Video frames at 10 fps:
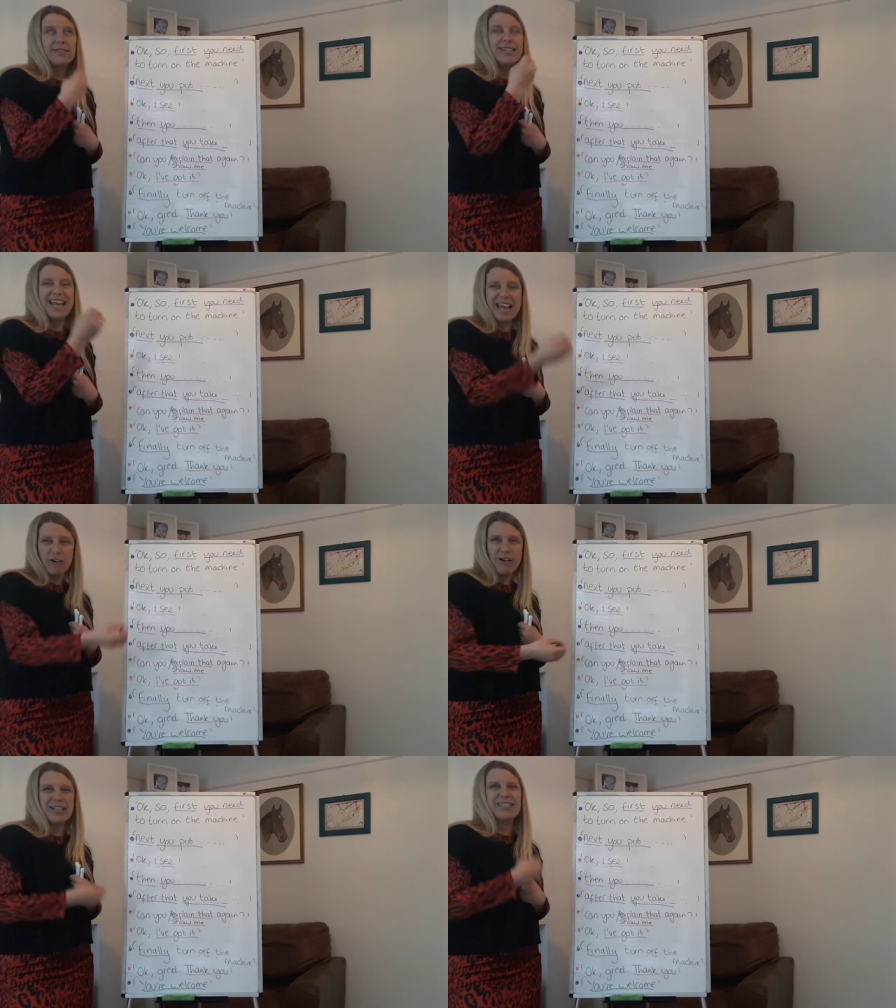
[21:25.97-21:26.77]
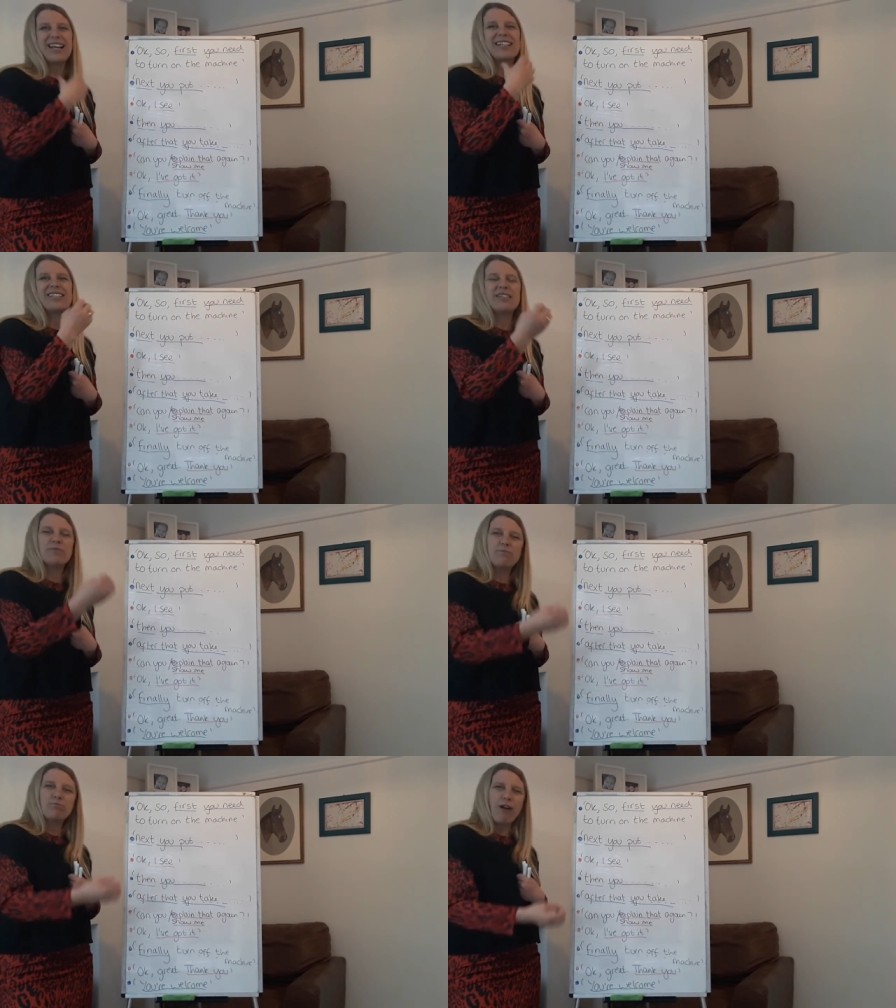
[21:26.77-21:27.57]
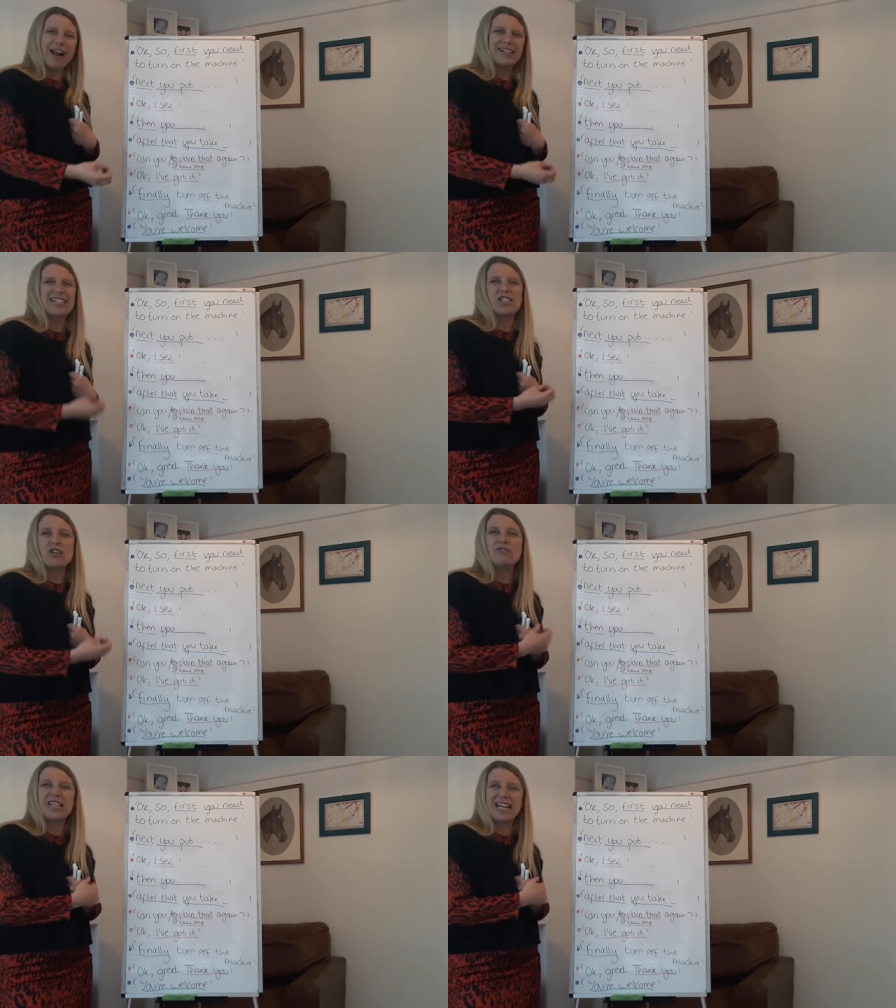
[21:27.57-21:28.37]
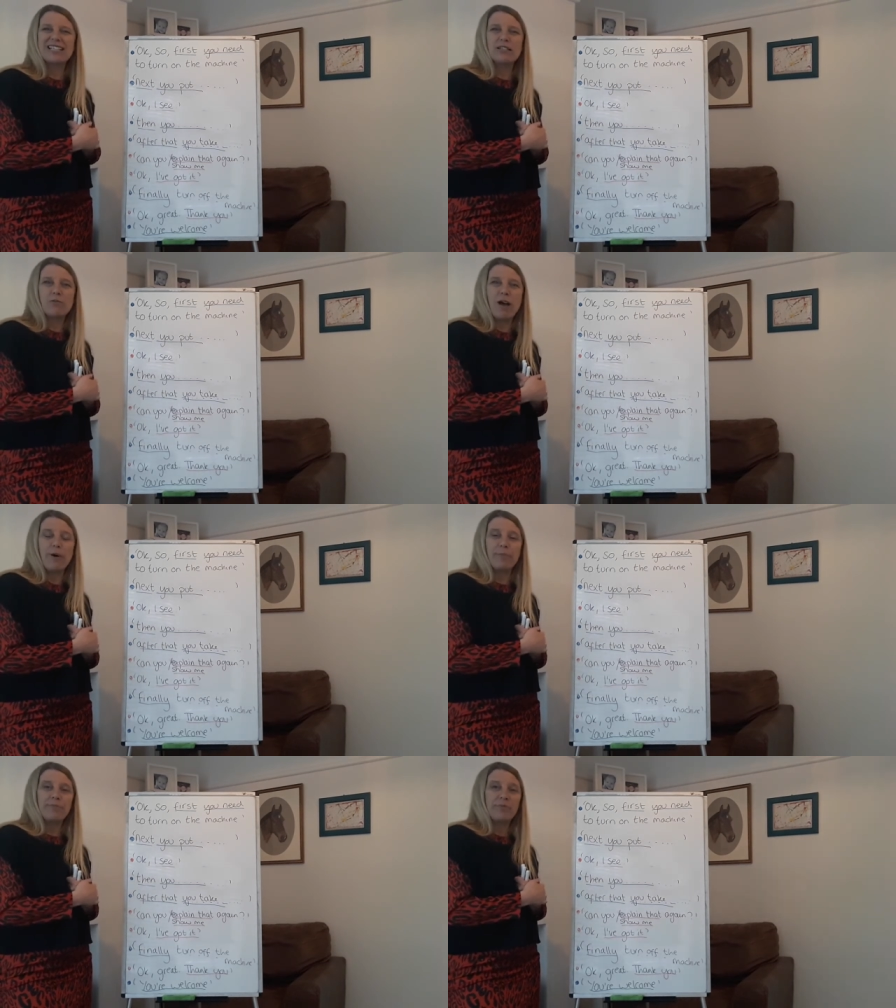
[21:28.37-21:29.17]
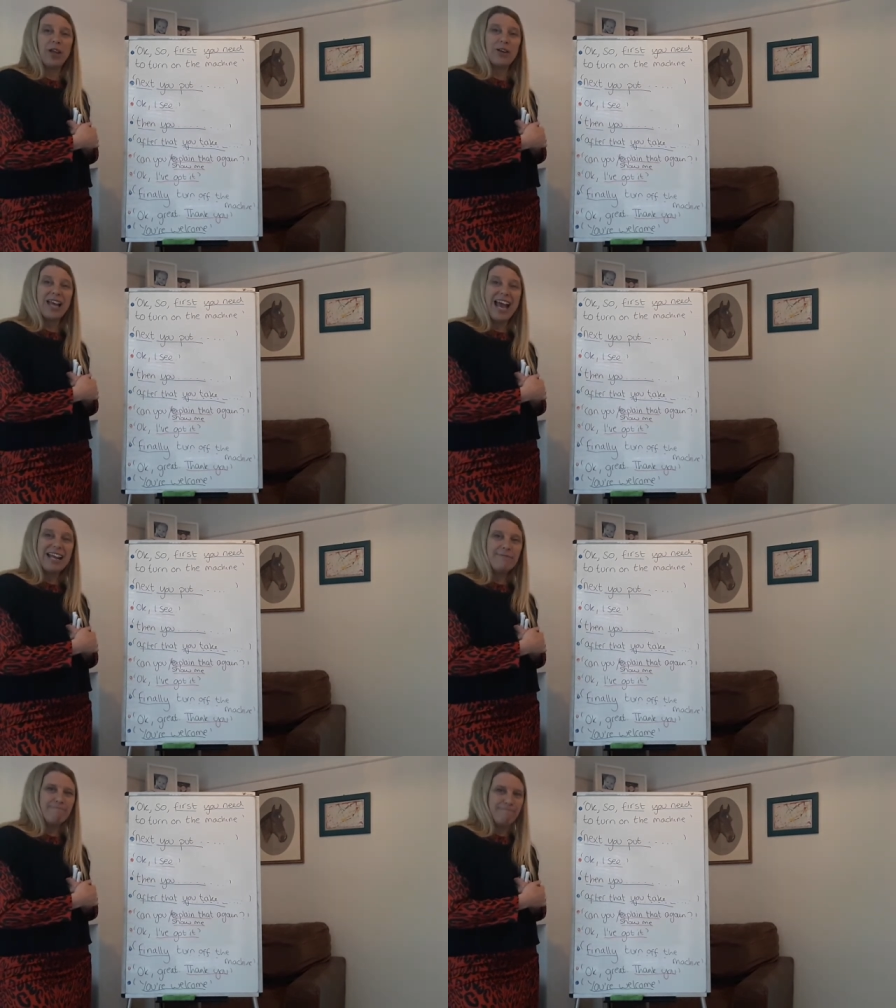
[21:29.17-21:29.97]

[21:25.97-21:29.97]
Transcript: hear it and to practice using it as well, okay?